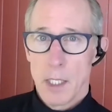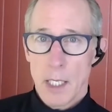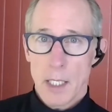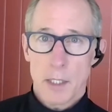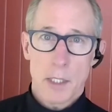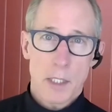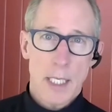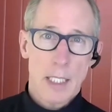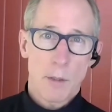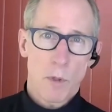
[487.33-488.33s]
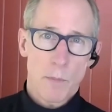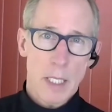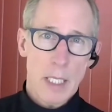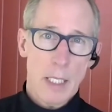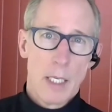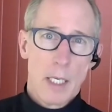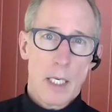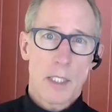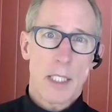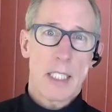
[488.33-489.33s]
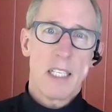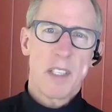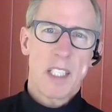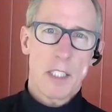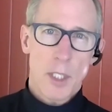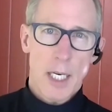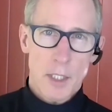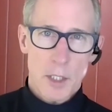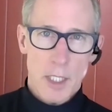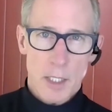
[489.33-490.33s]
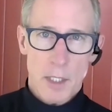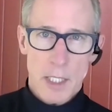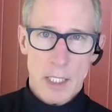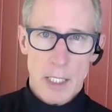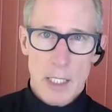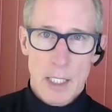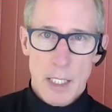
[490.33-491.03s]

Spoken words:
And then the second would be a significant change in the